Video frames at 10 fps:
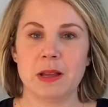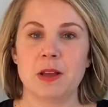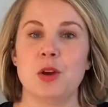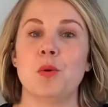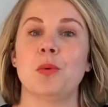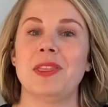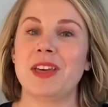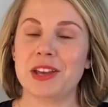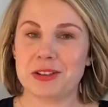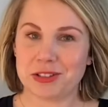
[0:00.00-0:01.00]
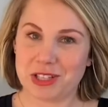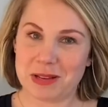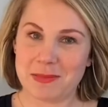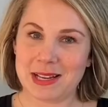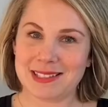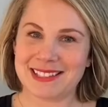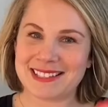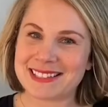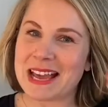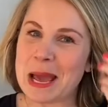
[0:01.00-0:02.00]
What that usually means is
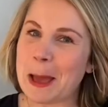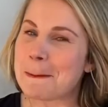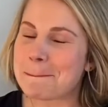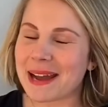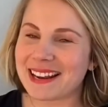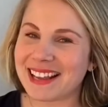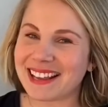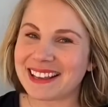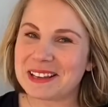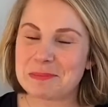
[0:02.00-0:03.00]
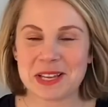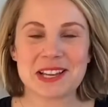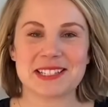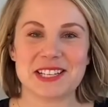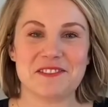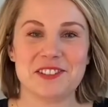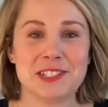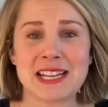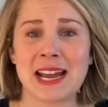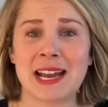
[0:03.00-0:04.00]
money, because if your
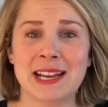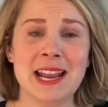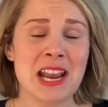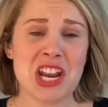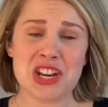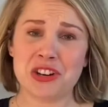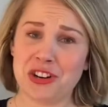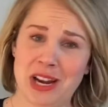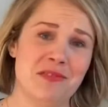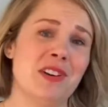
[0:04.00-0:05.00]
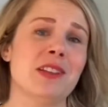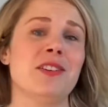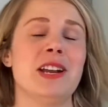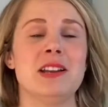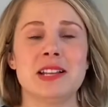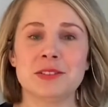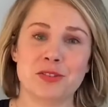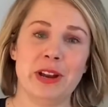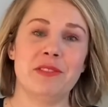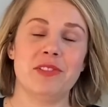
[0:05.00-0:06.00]
dad and your grandfather and his
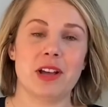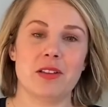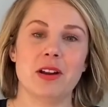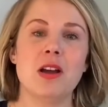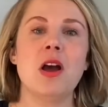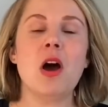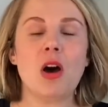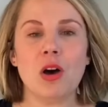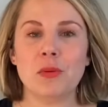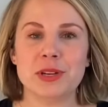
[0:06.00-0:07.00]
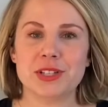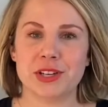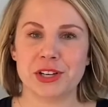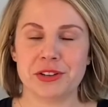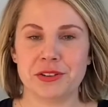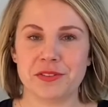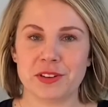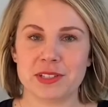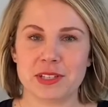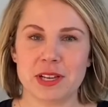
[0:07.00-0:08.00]
grandfather all went to your
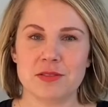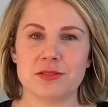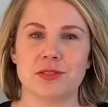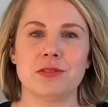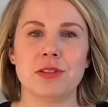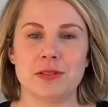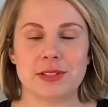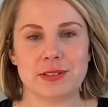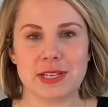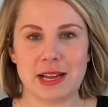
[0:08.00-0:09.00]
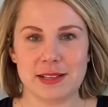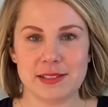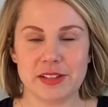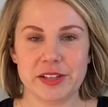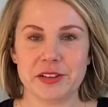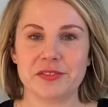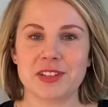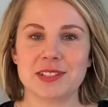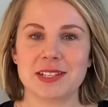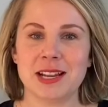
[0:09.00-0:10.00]
university, those are closer ties to the
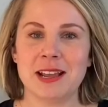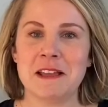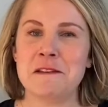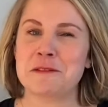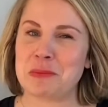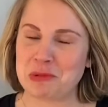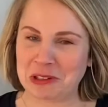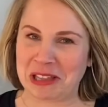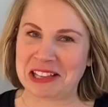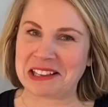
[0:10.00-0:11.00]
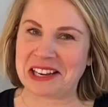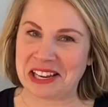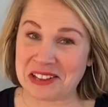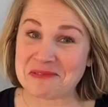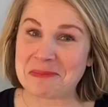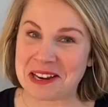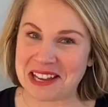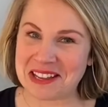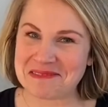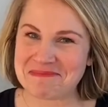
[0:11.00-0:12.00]
university, they're more likely to give
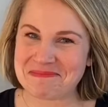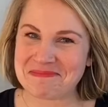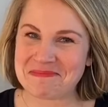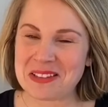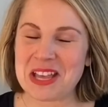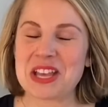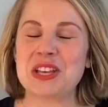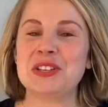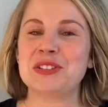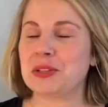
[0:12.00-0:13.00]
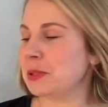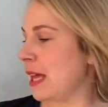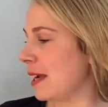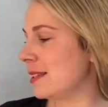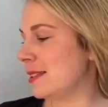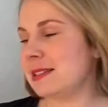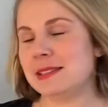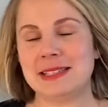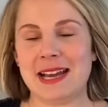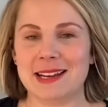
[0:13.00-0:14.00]
money. So legacy
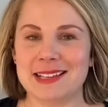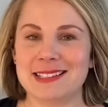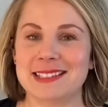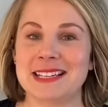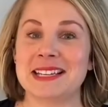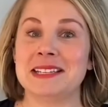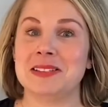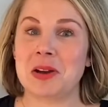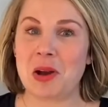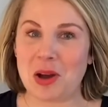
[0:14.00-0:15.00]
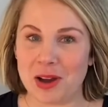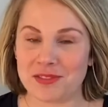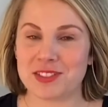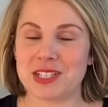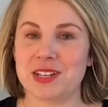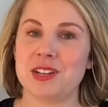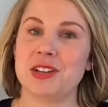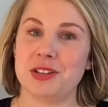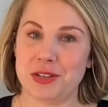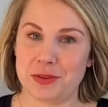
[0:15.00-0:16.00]
status is often
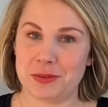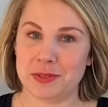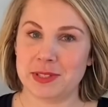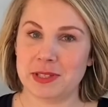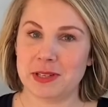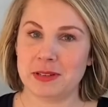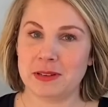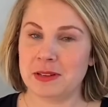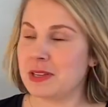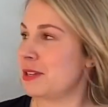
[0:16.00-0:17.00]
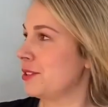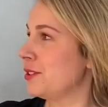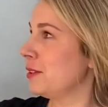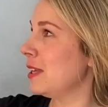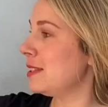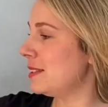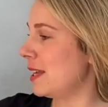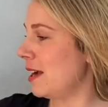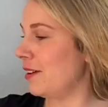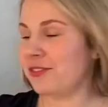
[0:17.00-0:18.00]
used. So let's say our
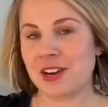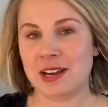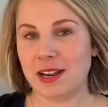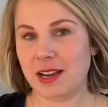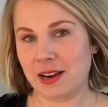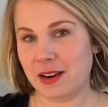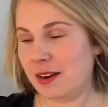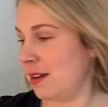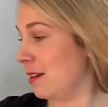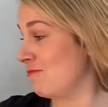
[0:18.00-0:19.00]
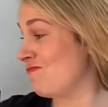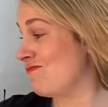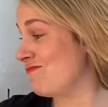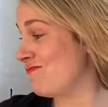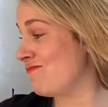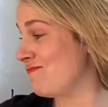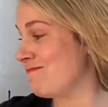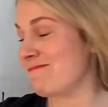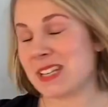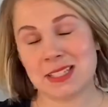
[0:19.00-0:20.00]
friend here
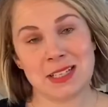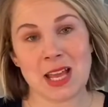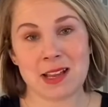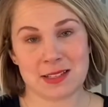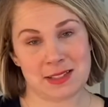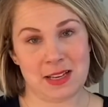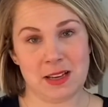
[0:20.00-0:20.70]
is a legacy.